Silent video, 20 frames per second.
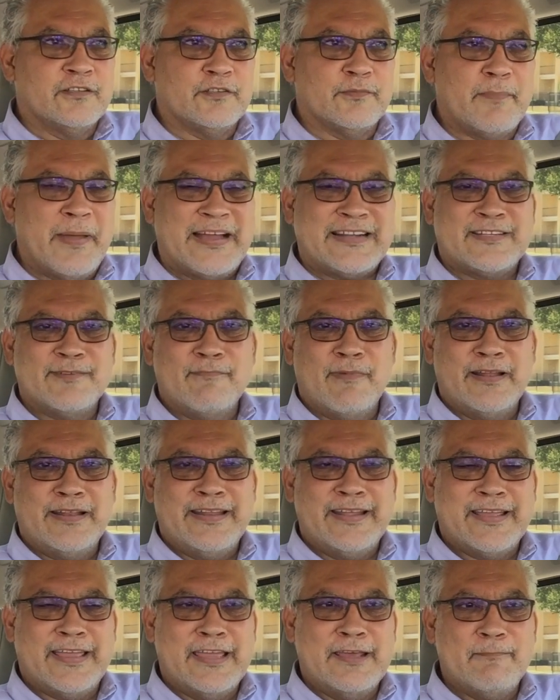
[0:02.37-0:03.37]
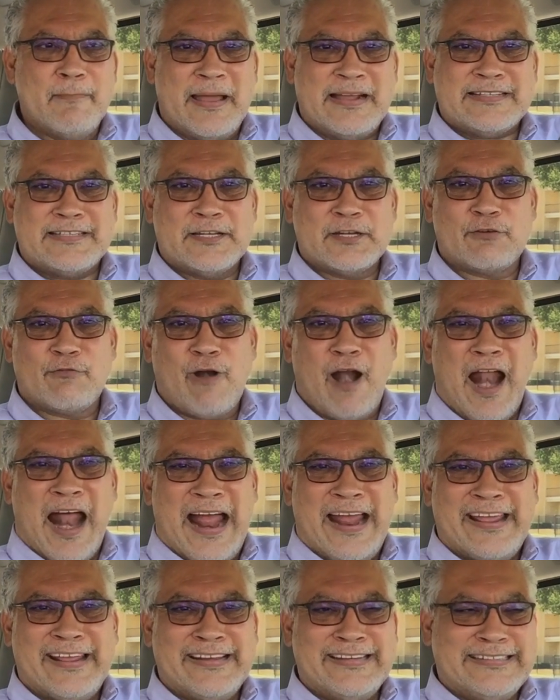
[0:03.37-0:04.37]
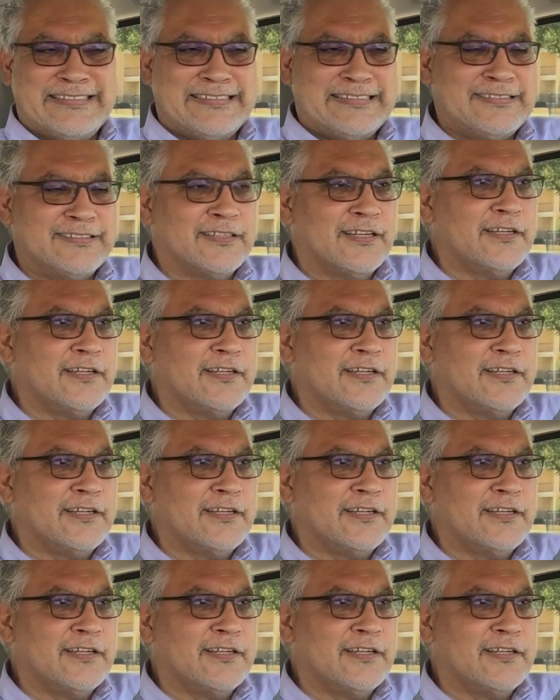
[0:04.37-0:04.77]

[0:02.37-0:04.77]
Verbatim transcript: It's back to Monday again, back to the grind.